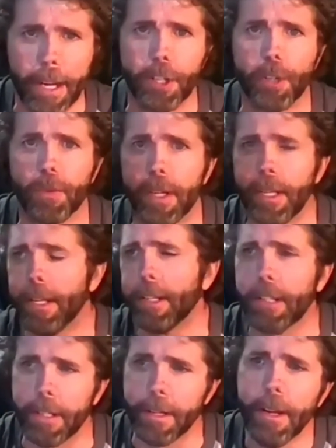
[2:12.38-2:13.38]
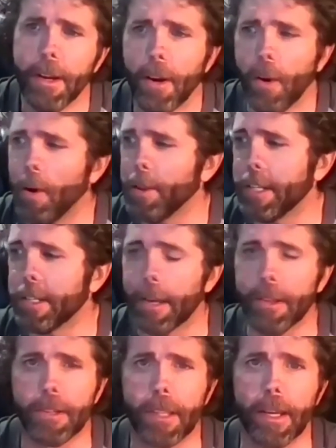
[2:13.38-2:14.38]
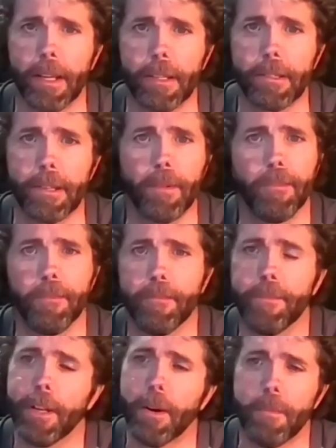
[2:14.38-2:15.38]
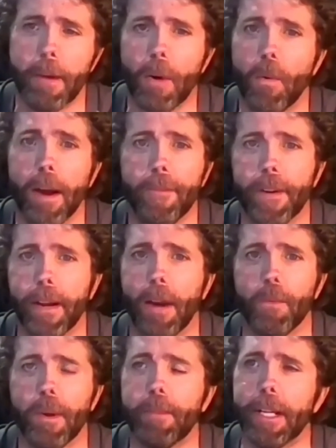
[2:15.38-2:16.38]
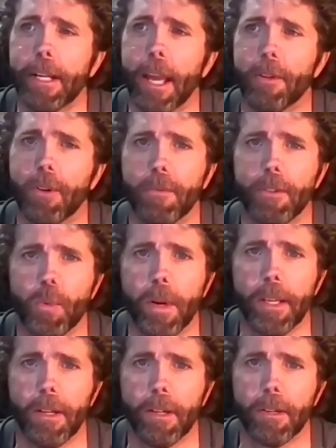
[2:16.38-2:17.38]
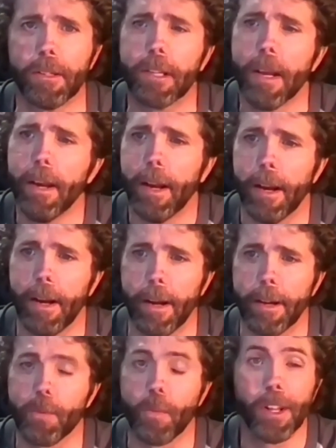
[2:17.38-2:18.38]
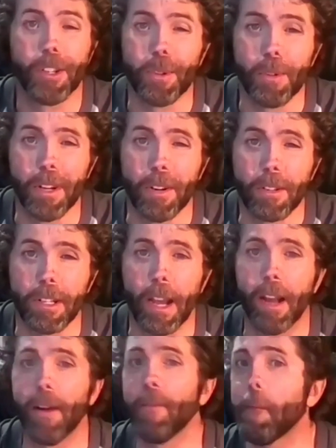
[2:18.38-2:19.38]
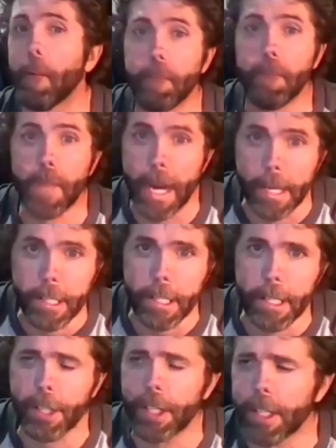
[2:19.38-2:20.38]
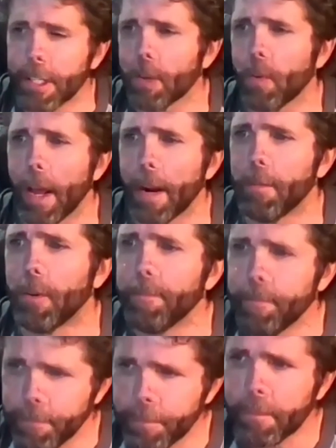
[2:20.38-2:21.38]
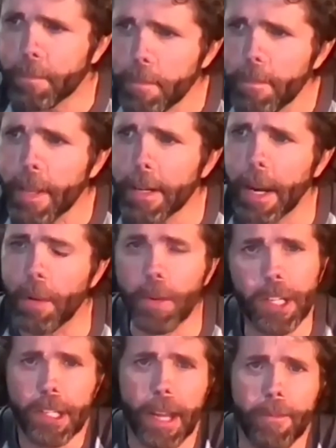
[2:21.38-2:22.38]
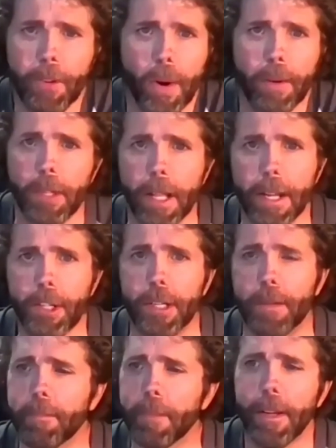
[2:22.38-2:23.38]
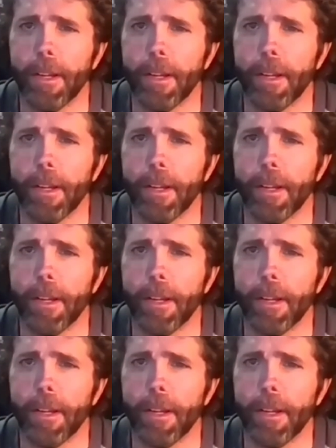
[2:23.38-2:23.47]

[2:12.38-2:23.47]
injuries and all these other things. And, my wife and I, we've been together over 20 years, 22 years now. Amazing. She's incredible. And we just have a great relationship.